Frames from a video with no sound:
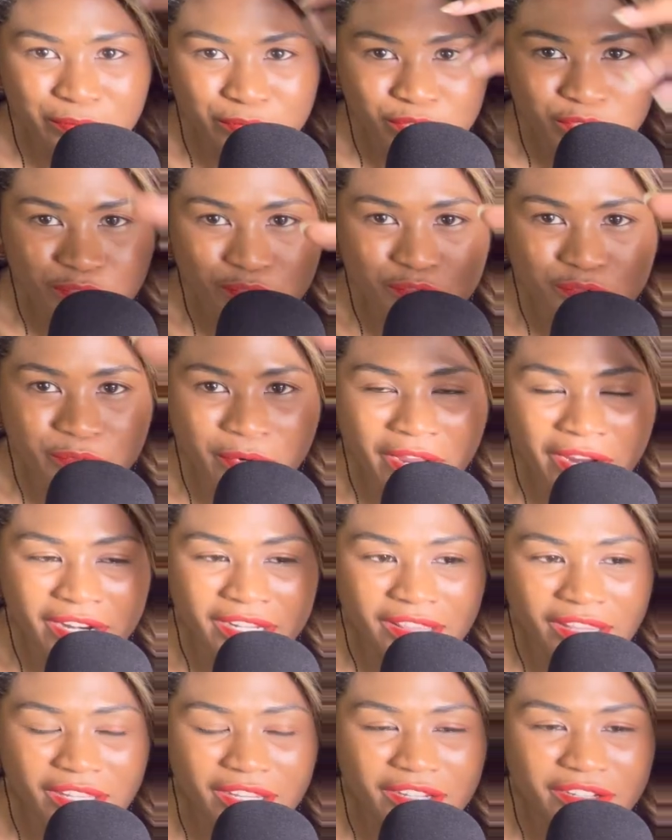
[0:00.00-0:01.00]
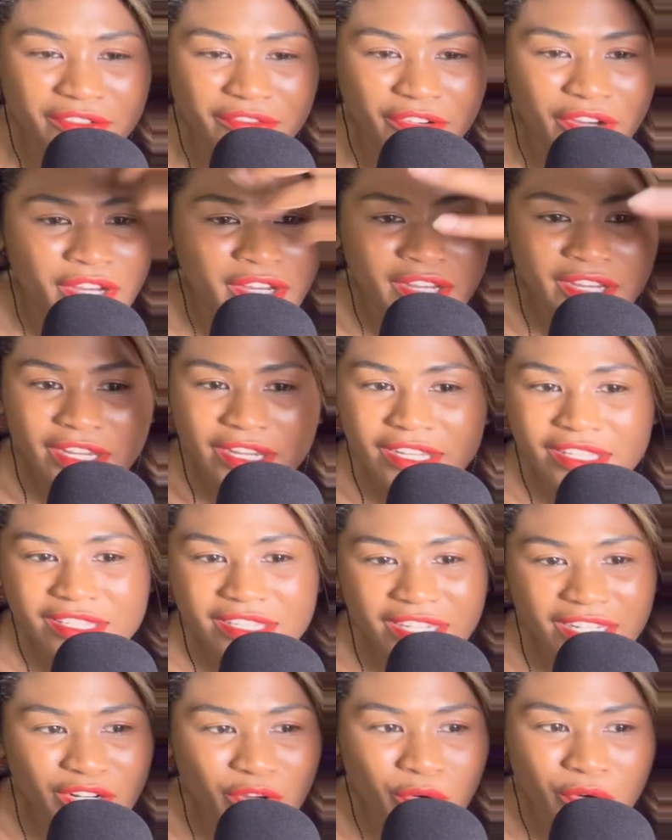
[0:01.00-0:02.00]
to where I live, it's
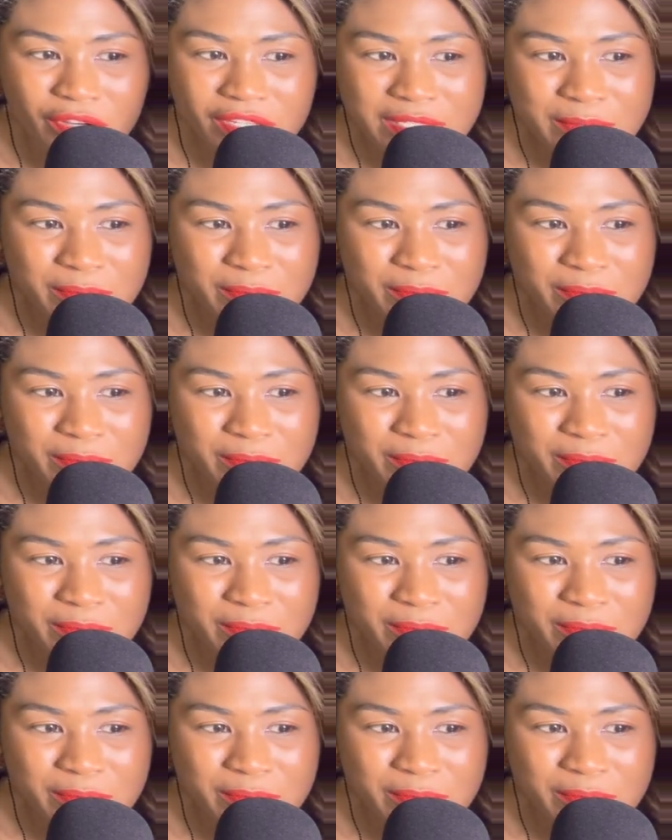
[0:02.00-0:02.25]
gonna cost